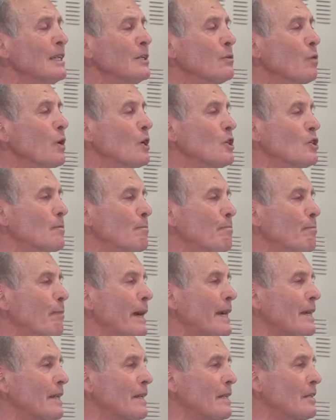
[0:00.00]
'twas
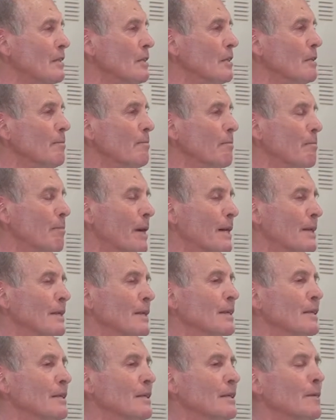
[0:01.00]
backed up by
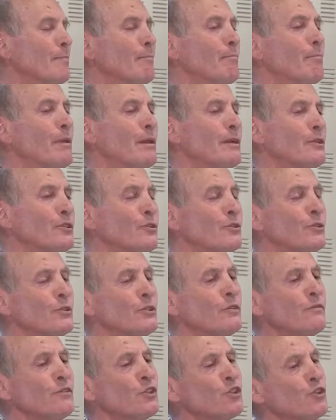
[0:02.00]
a
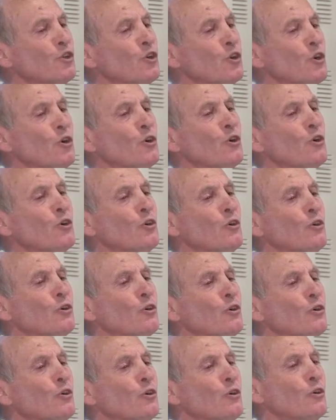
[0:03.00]
blizzard of
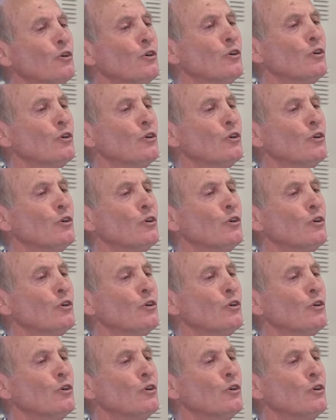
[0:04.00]
snow.